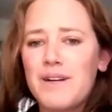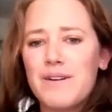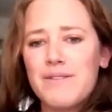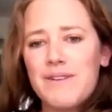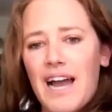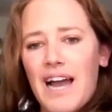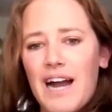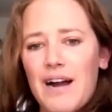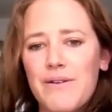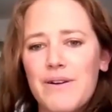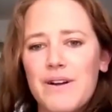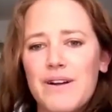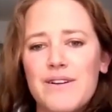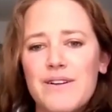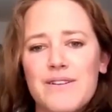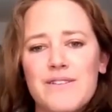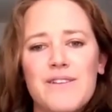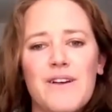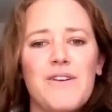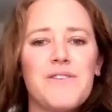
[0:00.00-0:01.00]
my own
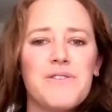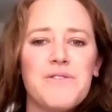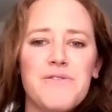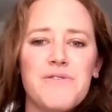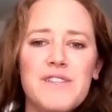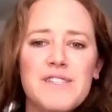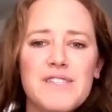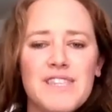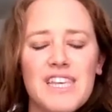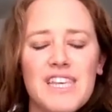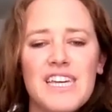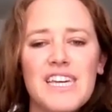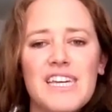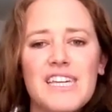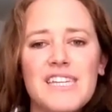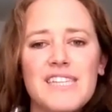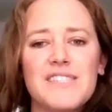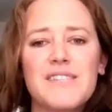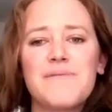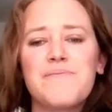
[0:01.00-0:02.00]
hours, all of these
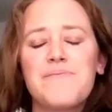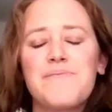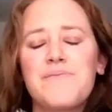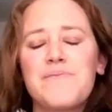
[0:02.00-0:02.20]
things.